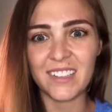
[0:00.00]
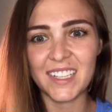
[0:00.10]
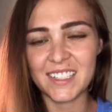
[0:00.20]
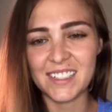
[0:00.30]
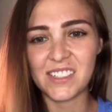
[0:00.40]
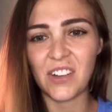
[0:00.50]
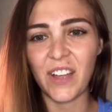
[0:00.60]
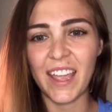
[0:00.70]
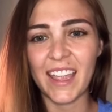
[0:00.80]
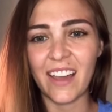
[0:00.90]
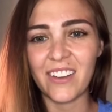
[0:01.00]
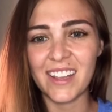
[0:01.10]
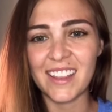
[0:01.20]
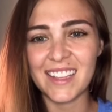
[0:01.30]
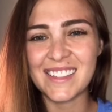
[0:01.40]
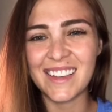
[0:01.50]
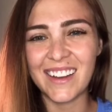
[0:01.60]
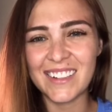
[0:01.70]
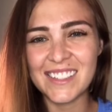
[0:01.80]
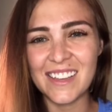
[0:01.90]
I could just go hang out in. That's
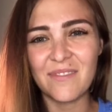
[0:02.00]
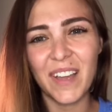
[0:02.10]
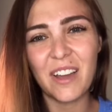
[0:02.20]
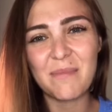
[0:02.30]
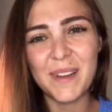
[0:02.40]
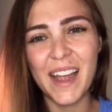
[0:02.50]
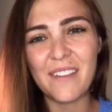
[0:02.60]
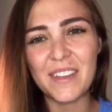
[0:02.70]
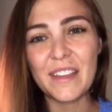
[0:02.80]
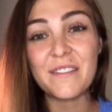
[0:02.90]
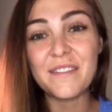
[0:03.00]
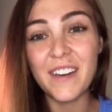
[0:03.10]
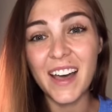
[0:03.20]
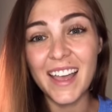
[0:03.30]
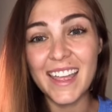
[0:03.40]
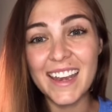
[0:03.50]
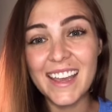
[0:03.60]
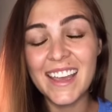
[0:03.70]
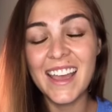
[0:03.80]
awesome. I hope you're having fun.